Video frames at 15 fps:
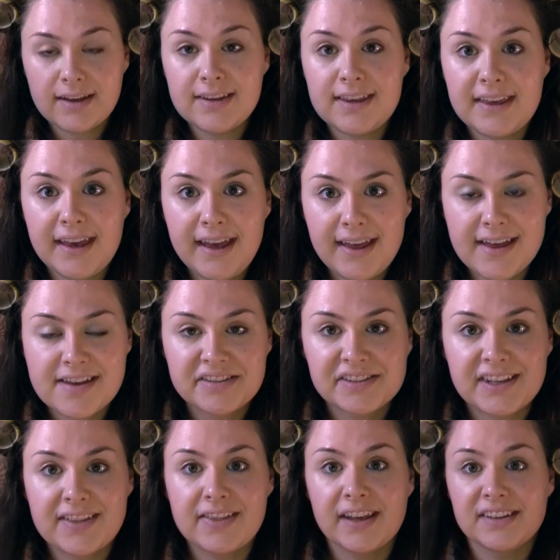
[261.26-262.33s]

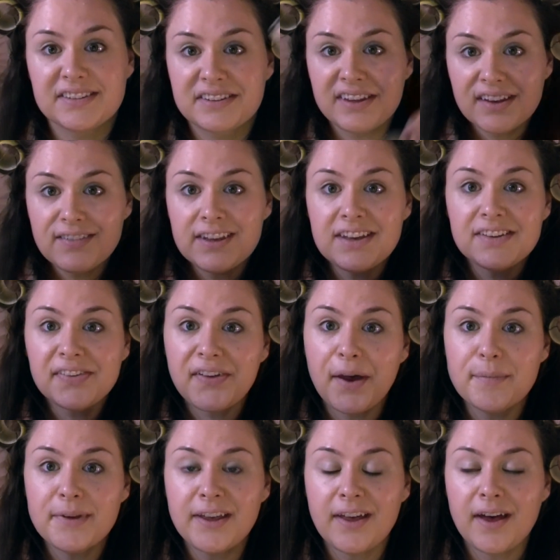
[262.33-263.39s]
Yes, and Thanksgiving is
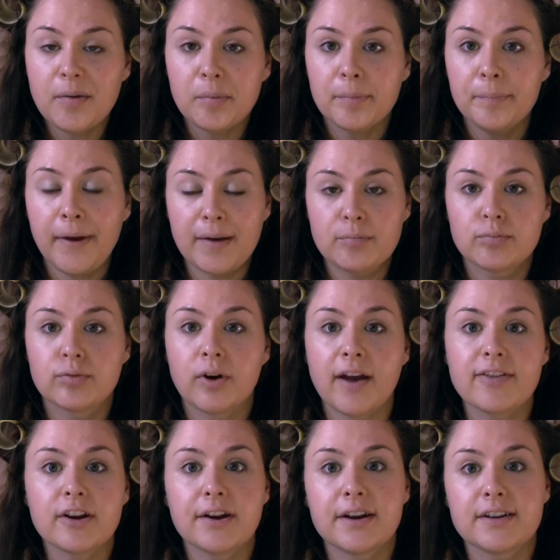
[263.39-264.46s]
coming up. My
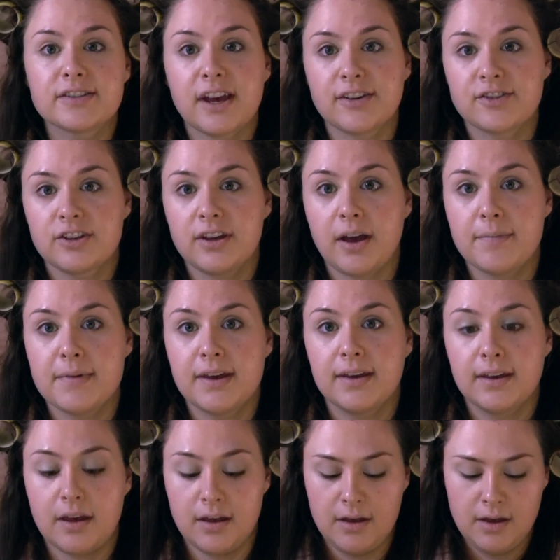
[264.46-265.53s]
brother is actually
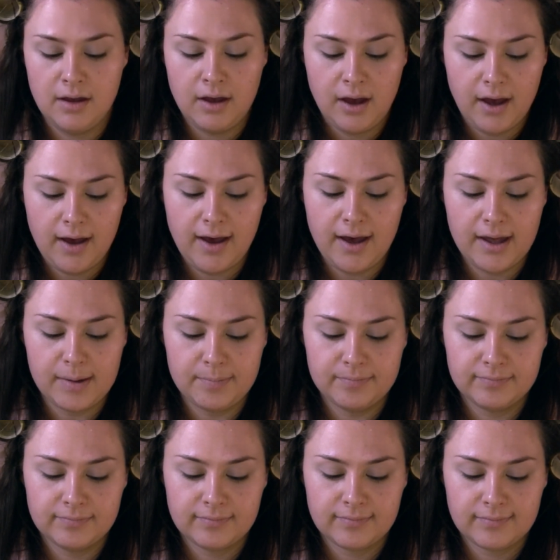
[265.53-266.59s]
coming
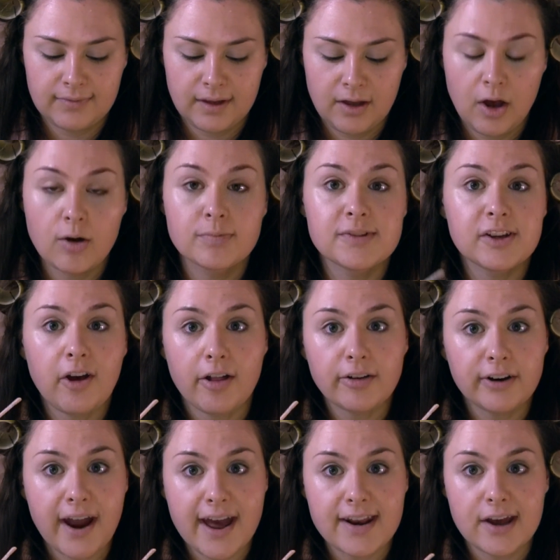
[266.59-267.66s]
home to
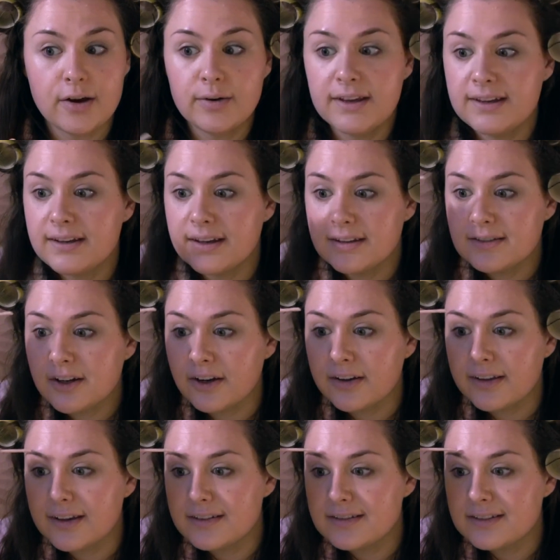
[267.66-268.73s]
Colorado. He is
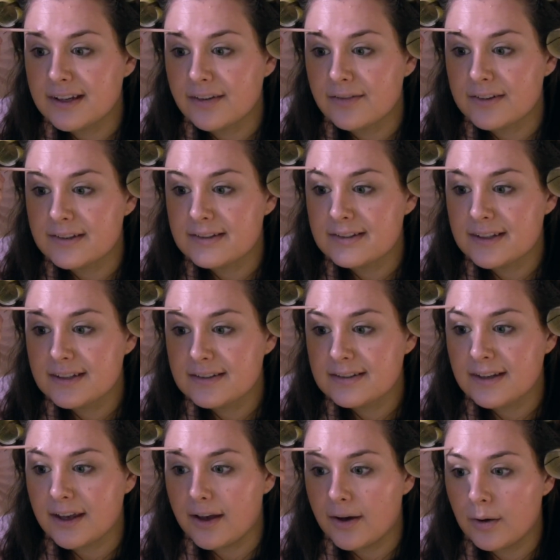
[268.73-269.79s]
currently in San
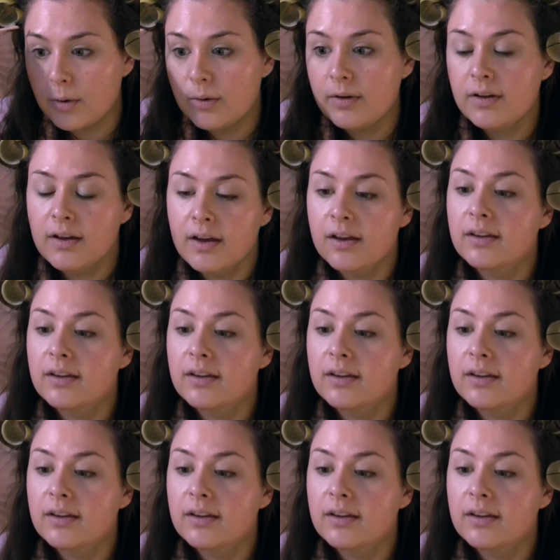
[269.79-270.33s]
Francisco.